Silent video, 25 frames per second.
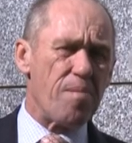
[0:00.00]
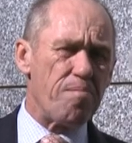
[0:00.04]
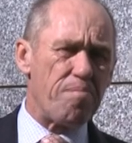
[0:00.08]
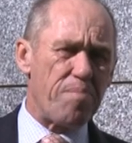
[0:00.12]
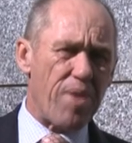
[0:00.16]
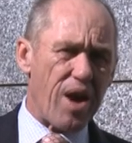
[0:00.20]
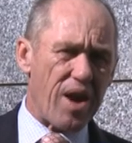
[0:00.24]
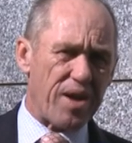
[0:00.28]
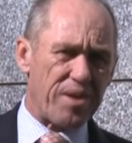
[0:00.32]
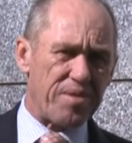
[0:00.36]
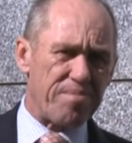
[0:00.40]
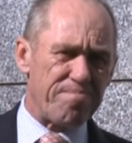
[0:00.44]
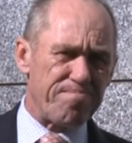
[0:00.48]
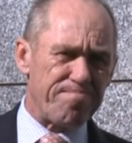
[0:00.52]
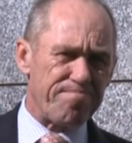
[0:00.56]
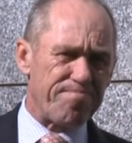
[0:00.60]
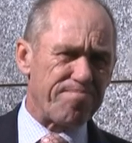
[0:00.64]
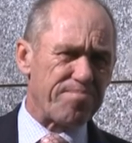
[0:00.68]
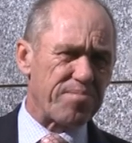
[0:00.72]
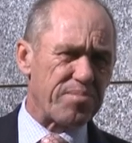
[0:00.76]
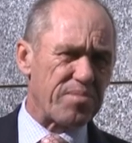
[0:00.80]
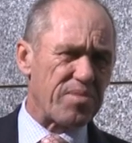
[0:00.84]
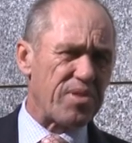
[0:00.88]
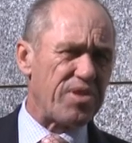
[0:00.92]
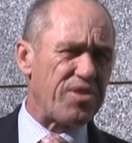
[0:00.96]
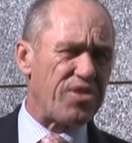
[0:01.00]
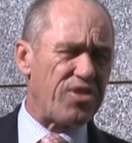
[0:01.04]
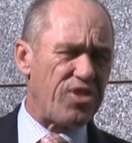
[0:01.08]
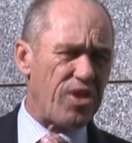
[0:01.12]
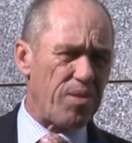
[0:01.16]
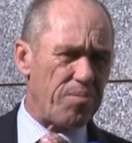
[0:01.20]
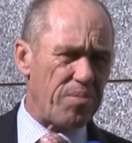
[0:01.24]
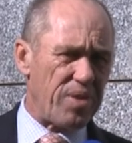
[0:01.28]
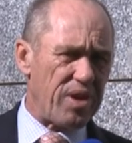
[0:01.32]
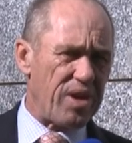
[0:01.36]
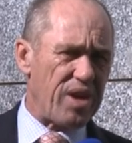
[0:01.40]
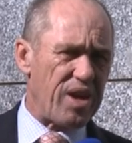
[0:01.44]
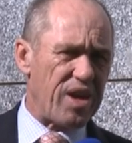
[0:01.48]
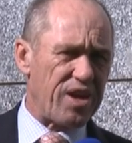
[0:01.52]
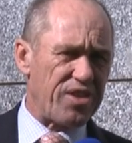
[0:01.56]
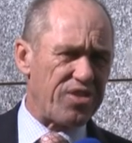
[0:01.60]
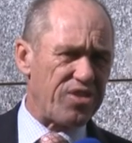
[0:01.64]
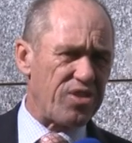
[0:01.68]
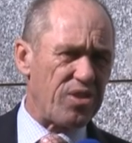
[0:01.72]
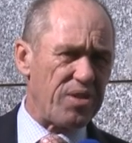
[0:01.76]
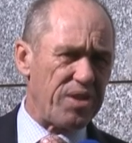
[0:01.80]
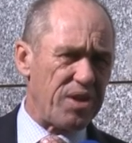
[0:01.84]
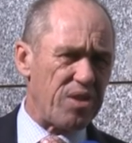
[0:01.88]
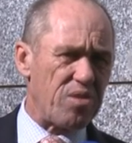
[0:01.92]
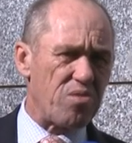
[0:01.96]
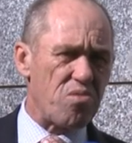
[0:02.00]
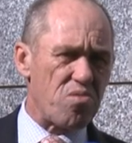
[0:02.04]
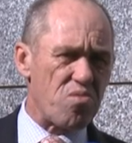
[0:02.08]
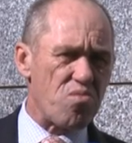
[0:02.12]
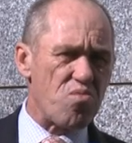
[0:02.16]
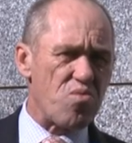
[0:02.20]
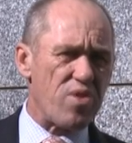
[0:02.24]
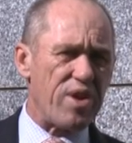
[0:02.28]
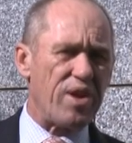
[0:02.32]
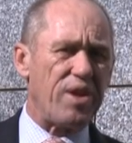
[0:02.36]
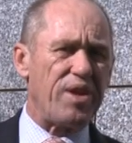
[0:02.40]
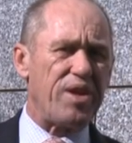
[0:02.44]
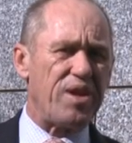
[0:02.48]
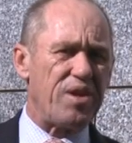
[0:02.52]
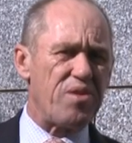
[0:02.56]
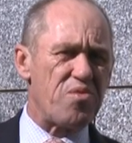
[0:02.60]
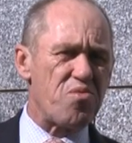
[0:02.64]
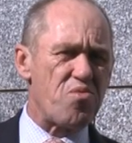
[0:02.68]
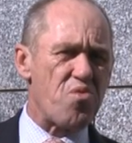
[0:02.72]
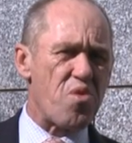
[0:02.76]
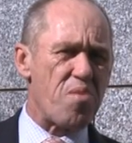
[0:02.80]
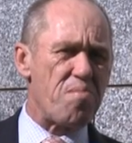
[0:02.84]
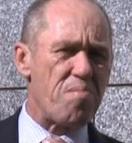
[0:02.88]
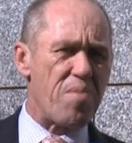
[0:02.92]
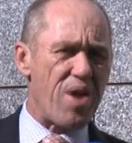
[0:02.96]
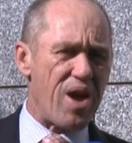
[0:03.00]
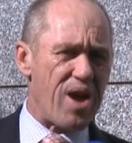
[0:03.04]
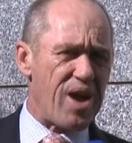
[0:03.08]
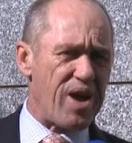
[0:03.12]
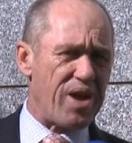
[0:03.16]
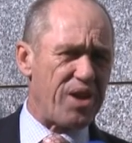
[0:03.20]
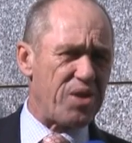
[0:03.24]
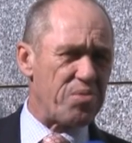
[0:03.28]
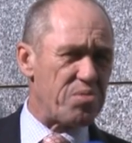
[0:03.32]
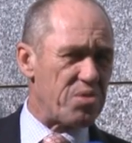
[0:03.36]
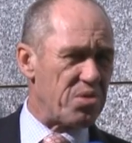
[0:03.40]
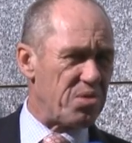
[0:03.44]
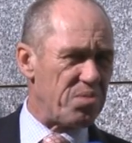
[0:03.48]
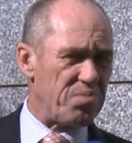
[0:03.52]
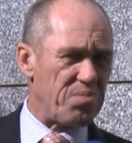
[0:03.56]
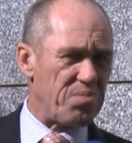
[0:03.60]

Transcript: But something actually really remarkable